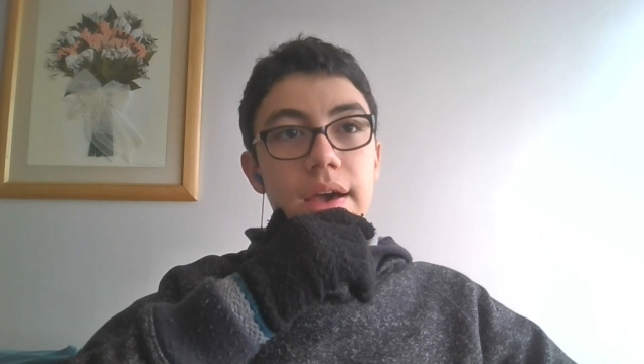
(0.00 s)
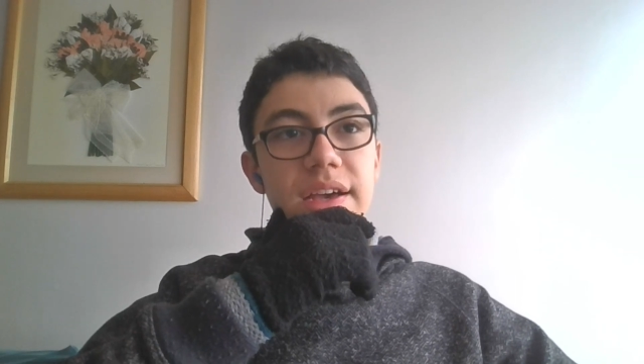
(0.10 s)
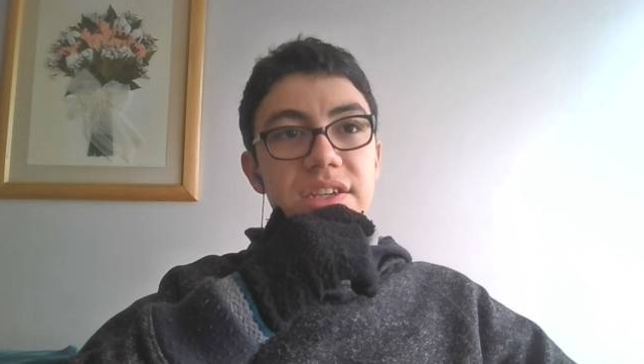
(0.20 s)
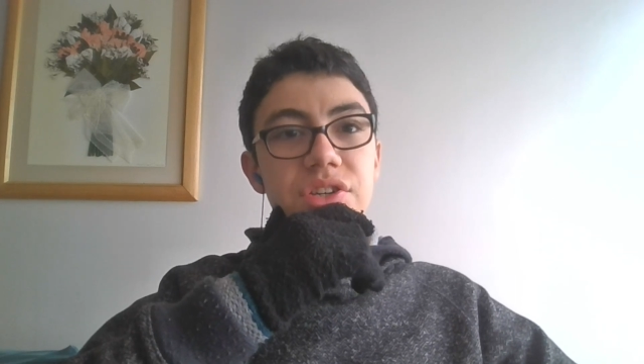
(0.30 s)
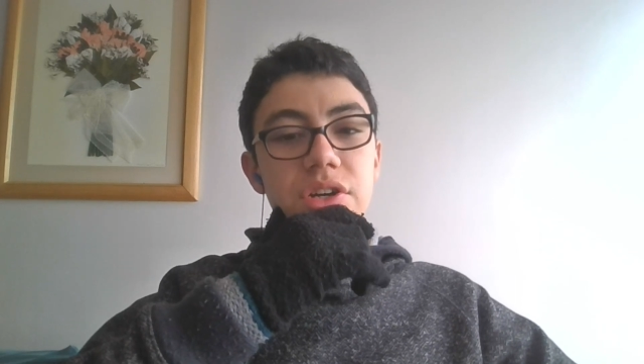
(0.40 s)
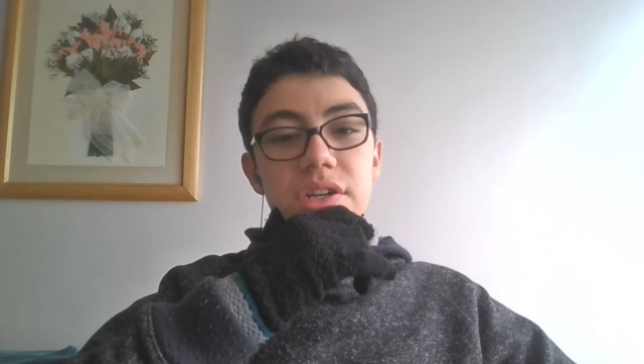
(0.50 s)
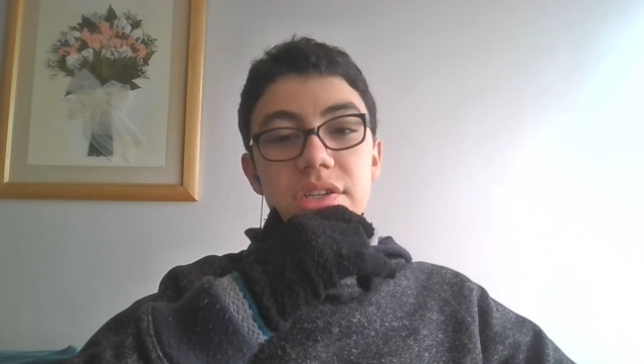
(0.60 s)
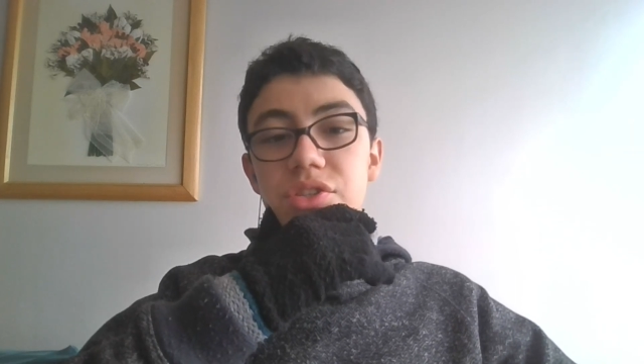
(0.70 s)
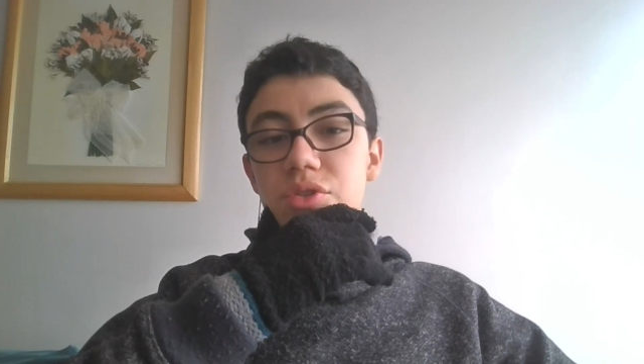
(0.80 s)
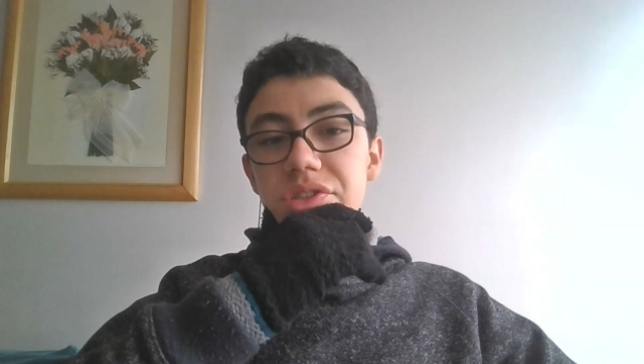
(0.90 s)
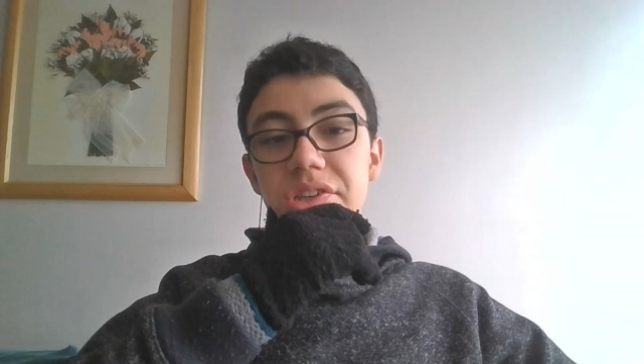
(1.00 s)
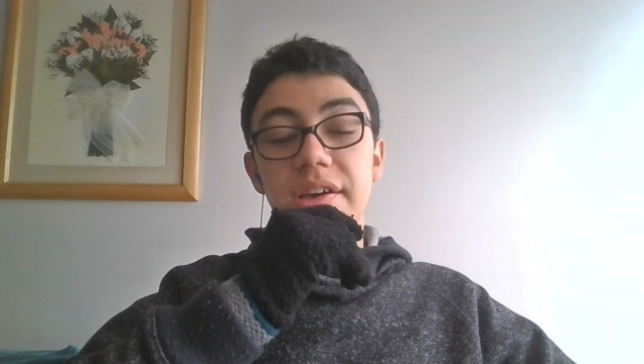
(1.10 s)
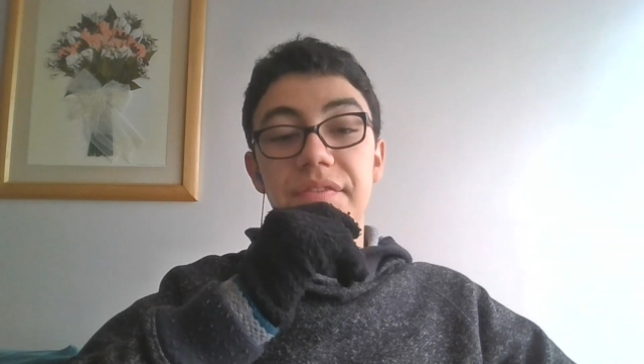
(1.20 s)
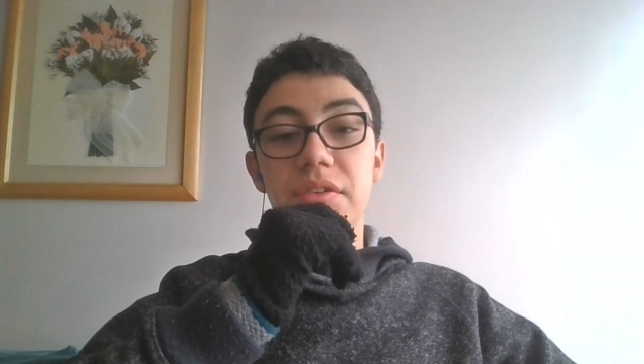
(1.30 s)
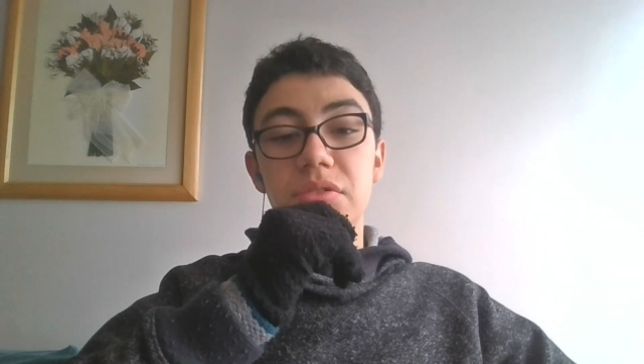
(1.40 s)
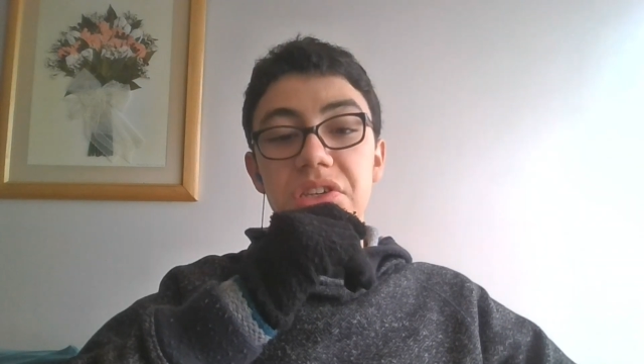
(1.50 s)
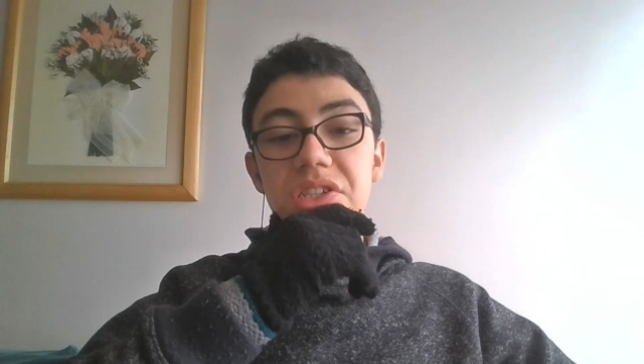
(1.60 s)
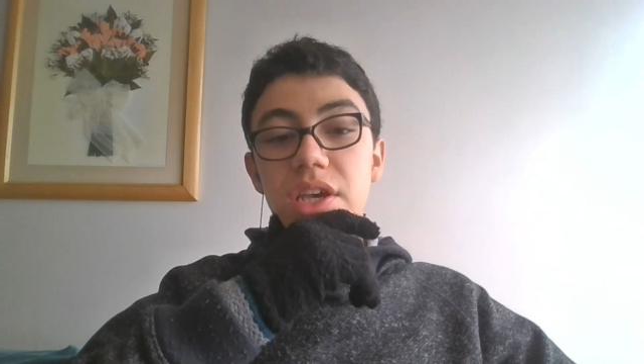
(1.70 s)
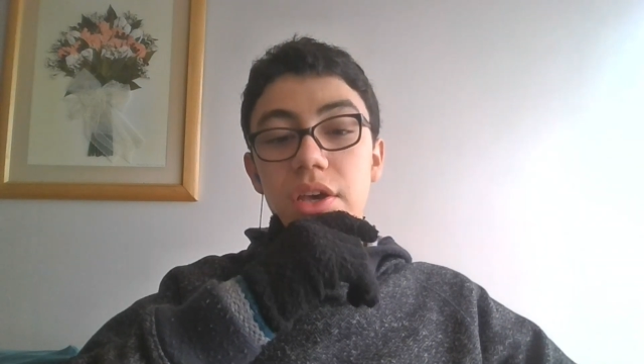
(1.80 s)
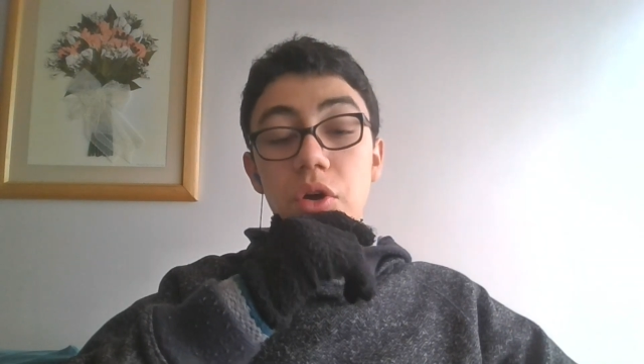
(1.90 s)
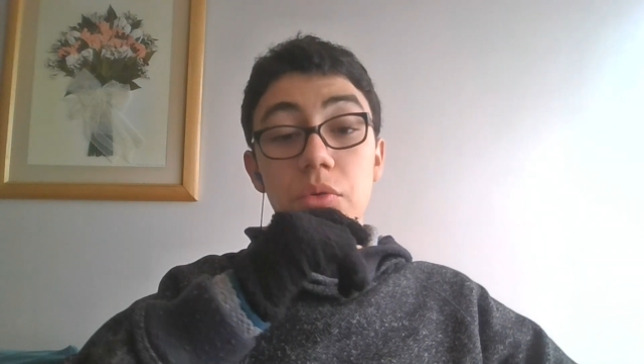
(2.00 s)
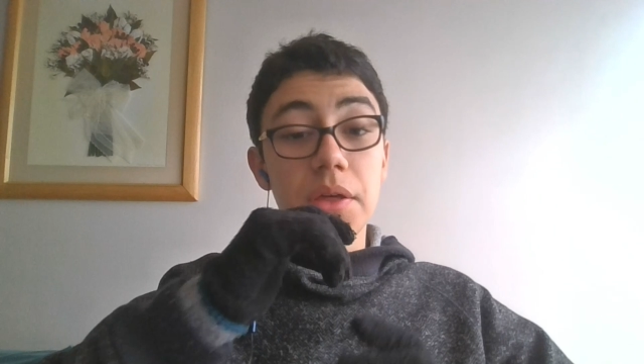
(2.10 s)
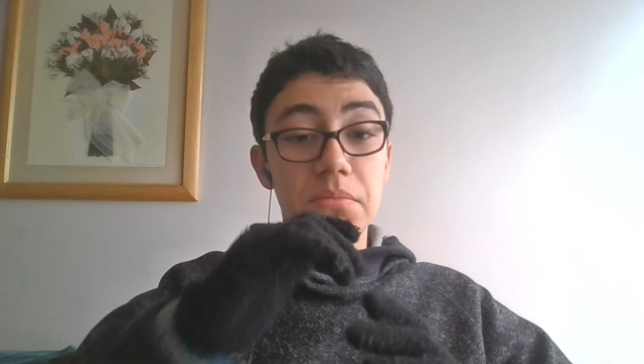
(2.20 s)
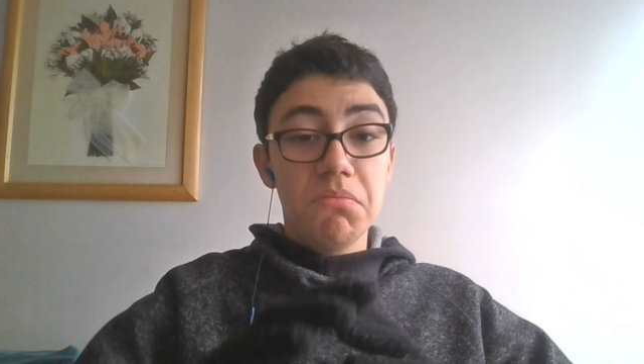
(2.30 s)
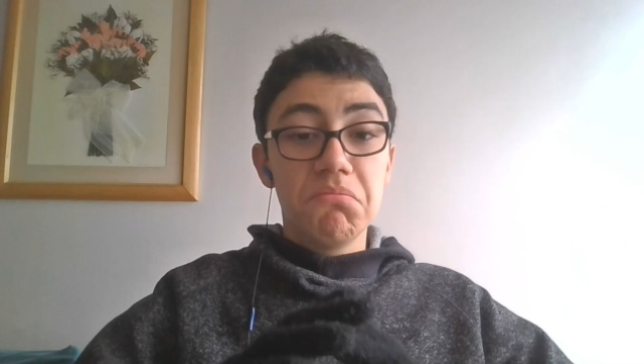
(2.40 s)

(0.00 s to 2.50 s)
I started using a few days ago that